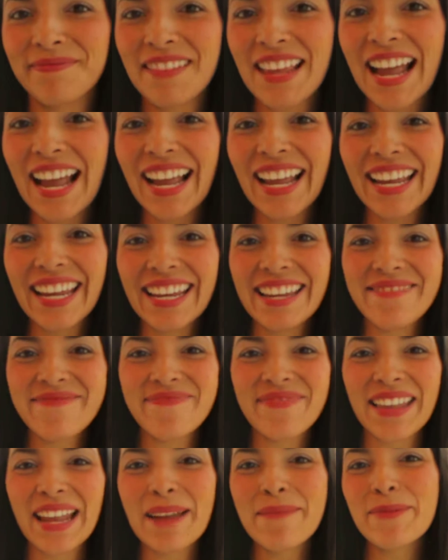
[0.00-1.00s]
Hi,
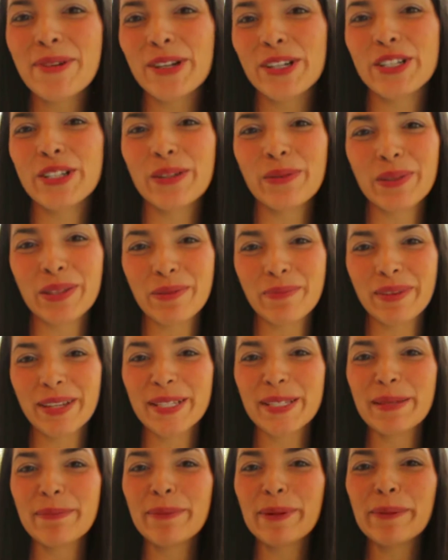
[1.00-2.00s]
I'm Christian with My
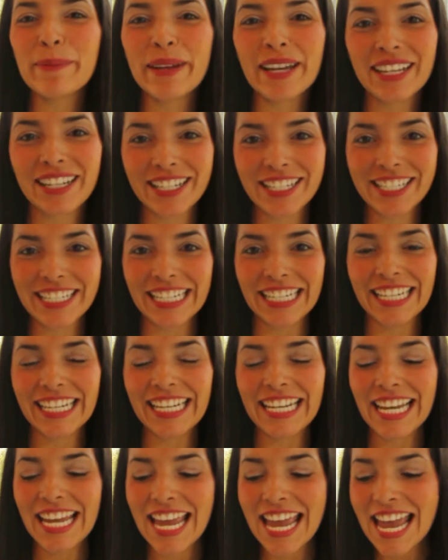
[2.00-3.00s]
Simple Modest
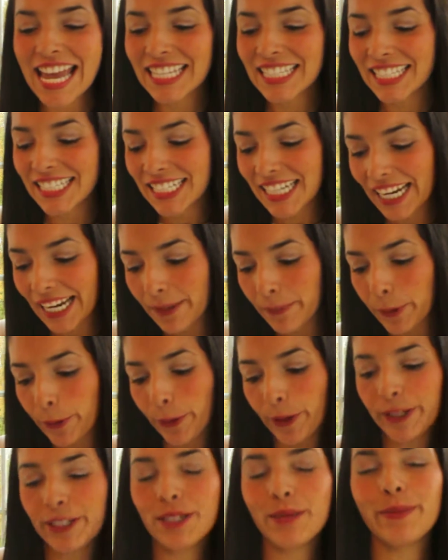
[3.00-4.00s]
Chic. Today I'm
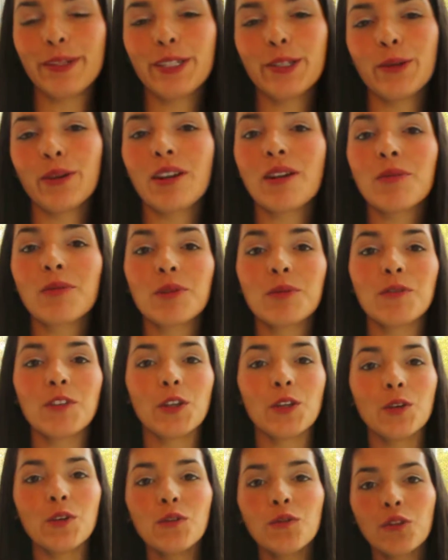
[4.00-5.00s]
going to be doing a
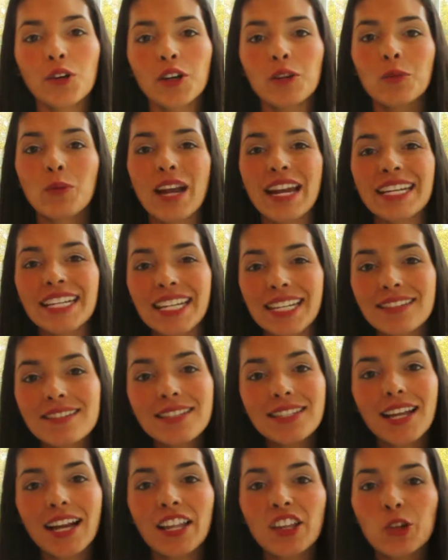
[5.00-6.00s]
review for Redken's
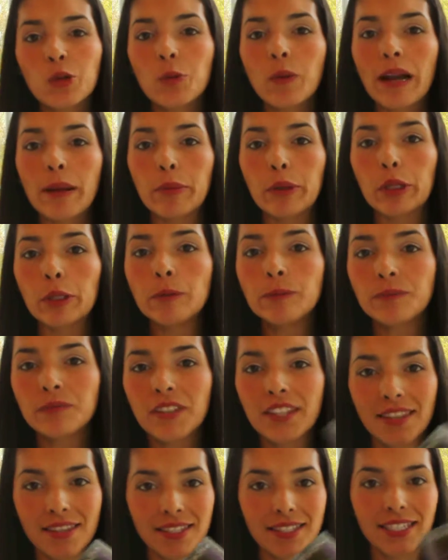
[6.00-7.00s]
Color Rebel.
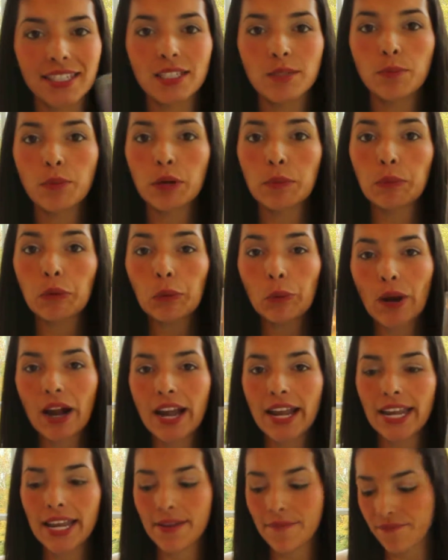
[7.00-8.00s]
This is Purple
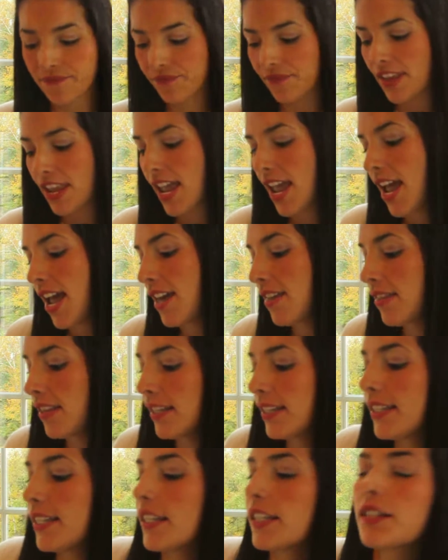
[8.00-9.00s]
Riot, and
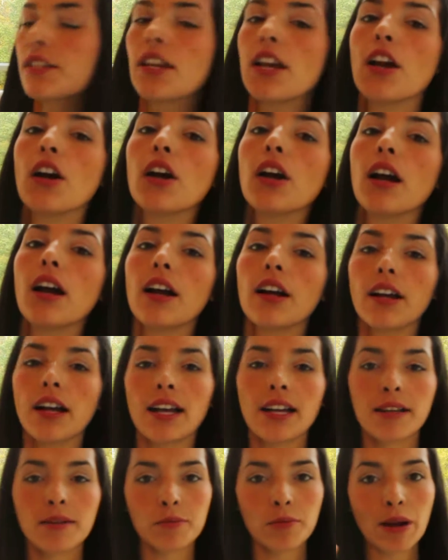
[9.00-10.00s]
this is
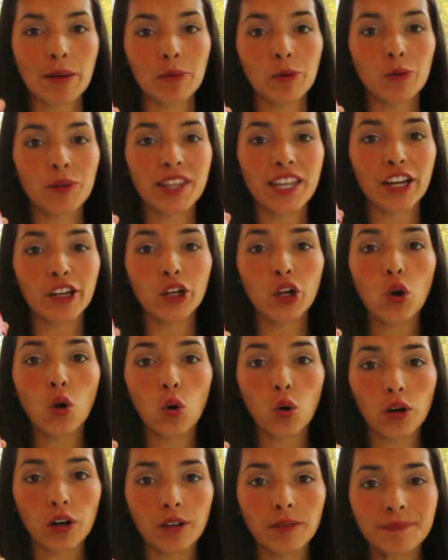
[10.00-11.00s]
um, Rebel Without a
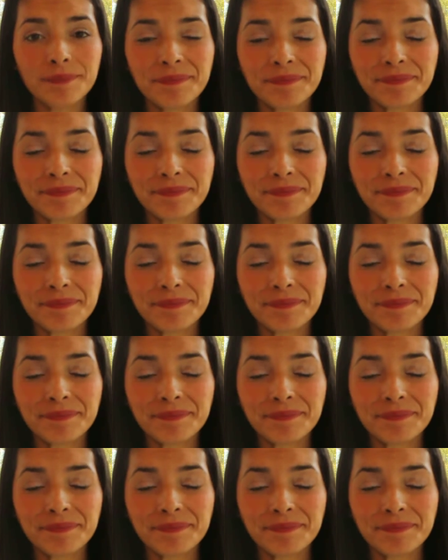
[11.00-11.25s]
Coral.